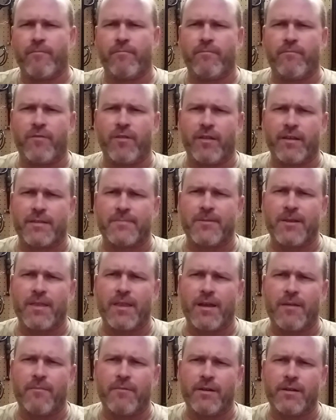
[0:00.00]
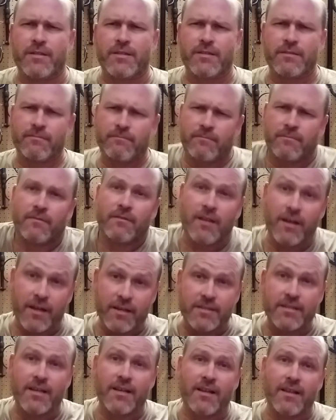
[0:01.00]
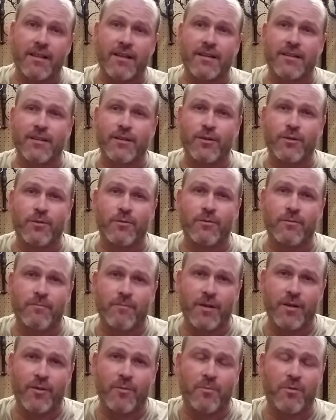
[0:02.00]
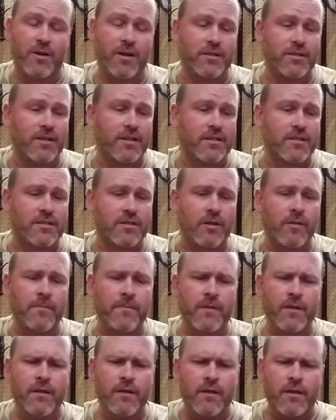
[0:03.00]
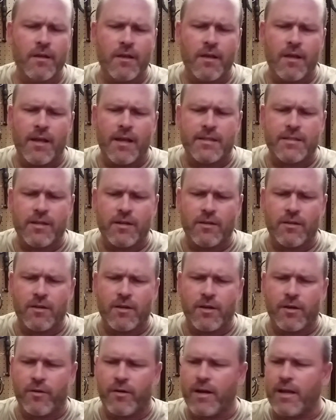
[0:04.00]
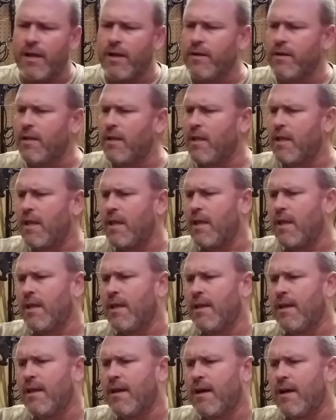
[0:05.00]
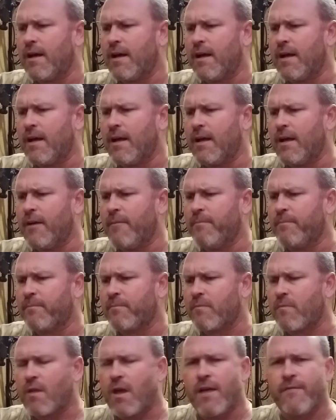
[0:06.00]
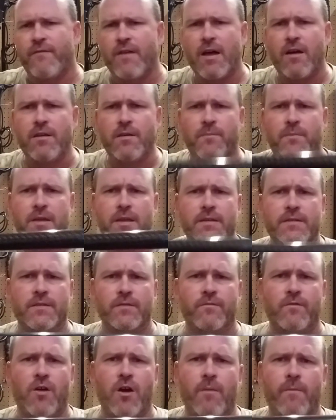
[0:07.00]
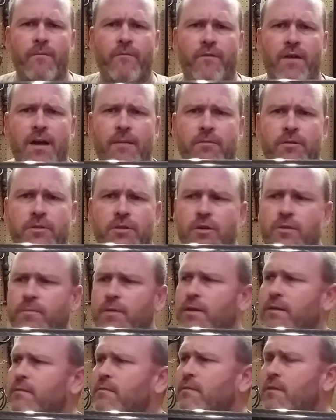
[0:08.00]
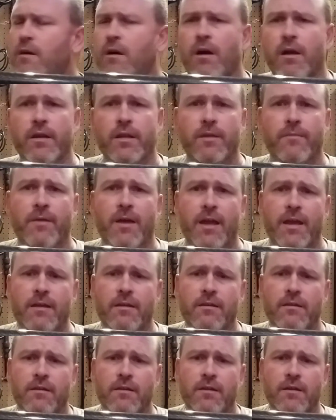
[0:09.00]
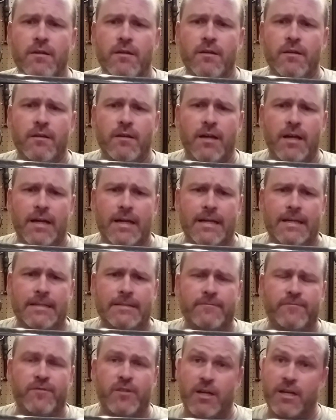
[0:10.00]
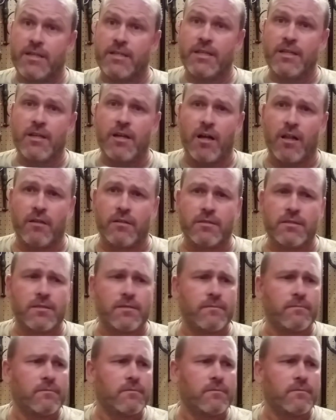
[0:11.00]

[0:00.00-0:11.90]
feel like spending that much, and like I said, I like to do my own projects. So I started looking around, and I found a piece of carbon fiber tubing on eBay for $18,